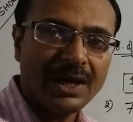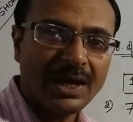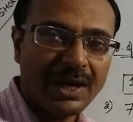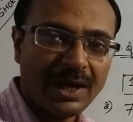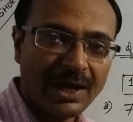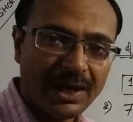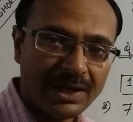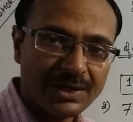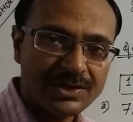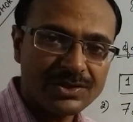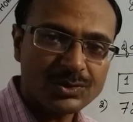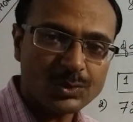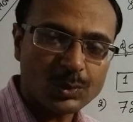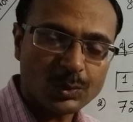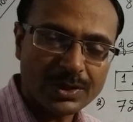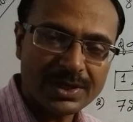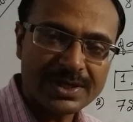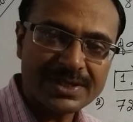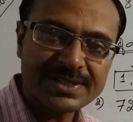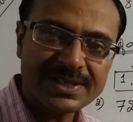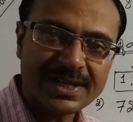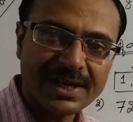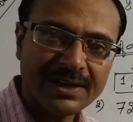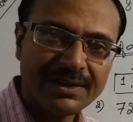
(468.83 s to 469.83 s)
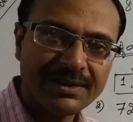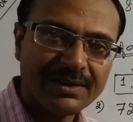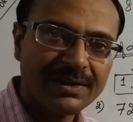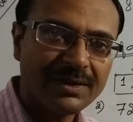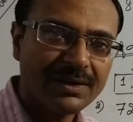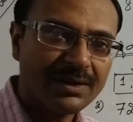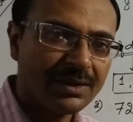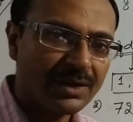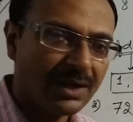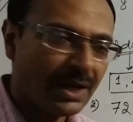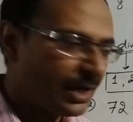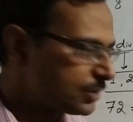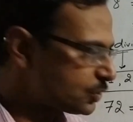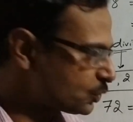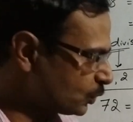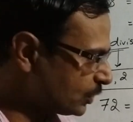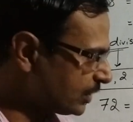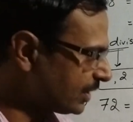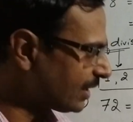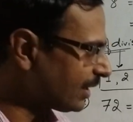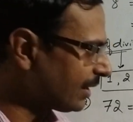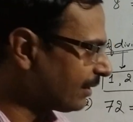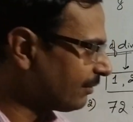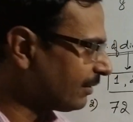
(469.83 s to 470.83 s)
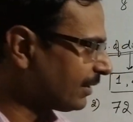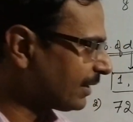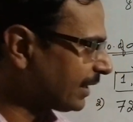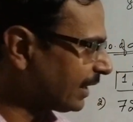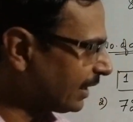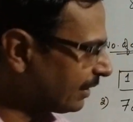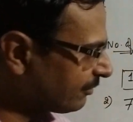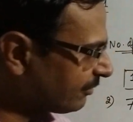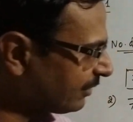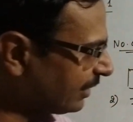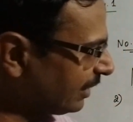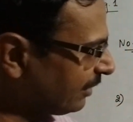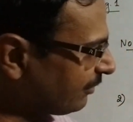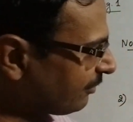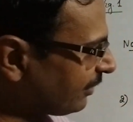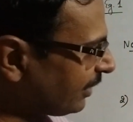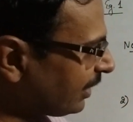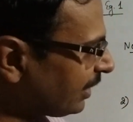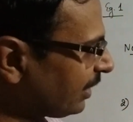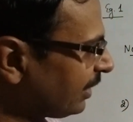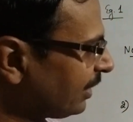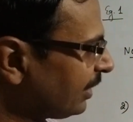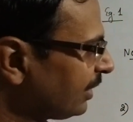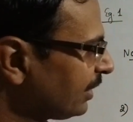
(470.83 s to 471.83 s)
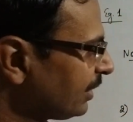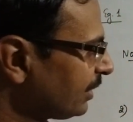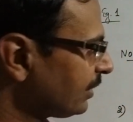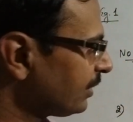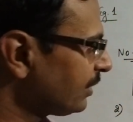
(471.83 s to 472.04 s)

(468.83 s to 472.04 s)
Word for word: and students can at junior level can verify